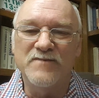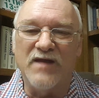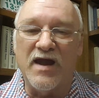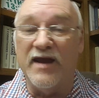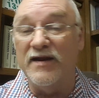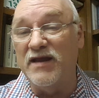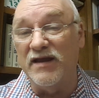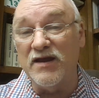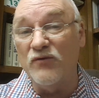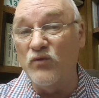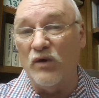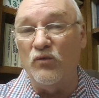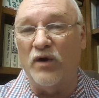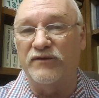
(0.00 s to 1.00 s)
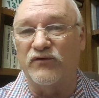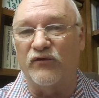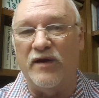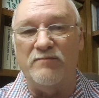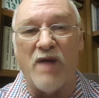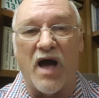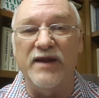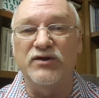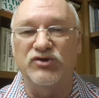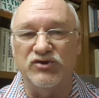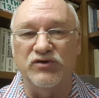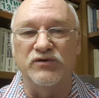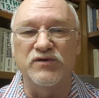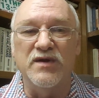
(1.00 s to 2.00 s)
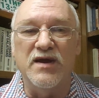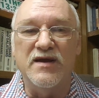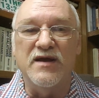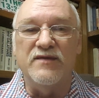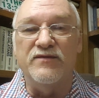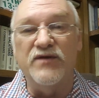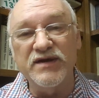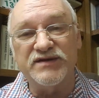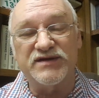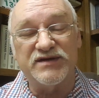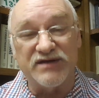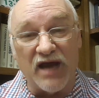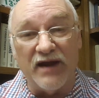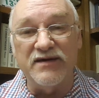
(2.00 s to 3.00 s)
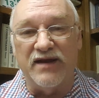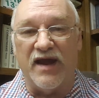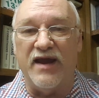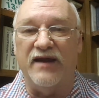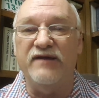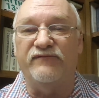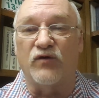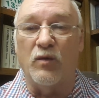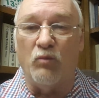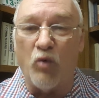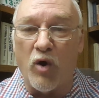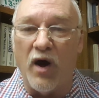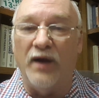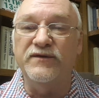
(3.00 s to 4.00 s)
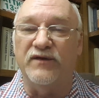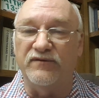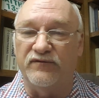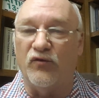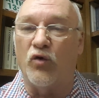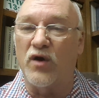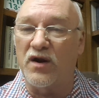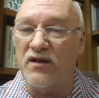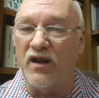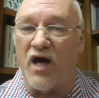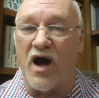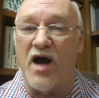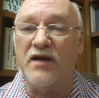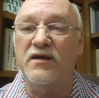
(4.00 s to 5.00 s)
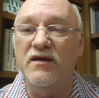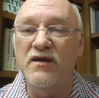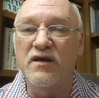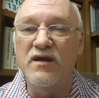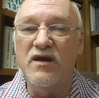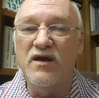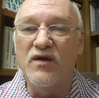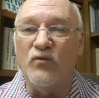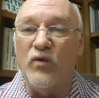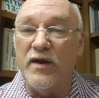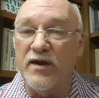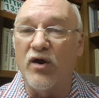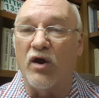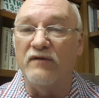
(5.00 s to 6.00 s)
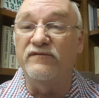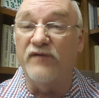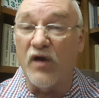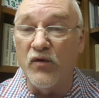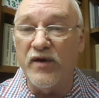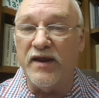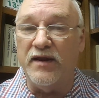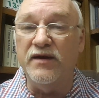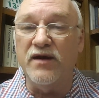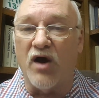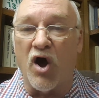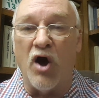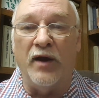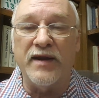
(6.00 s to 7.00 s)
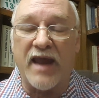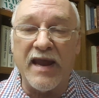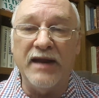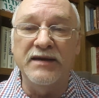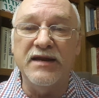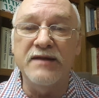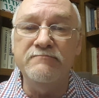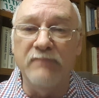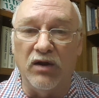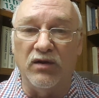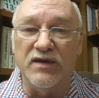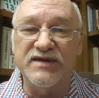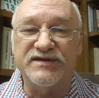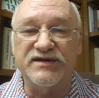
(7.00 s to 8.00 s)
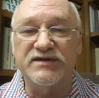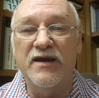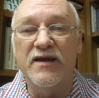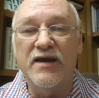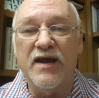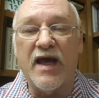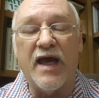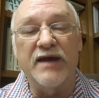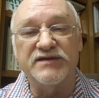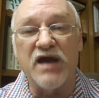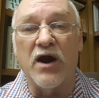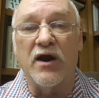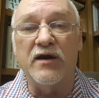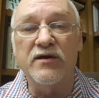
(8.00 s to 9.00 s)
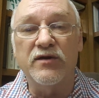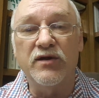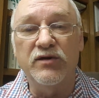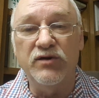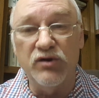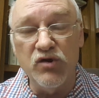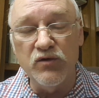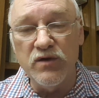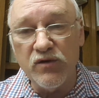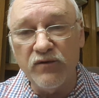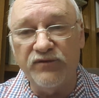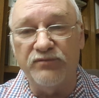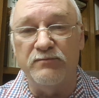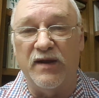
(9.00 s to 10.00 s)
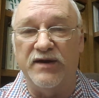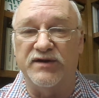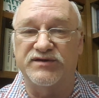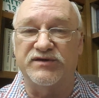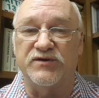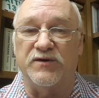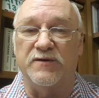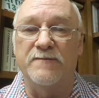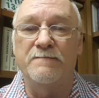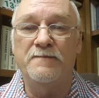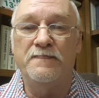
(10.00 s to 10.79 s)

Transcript: And again, we want to remind you, this Sunday from 1 to 4 o'clock, we are voting on Andy Millis as our new youth minister.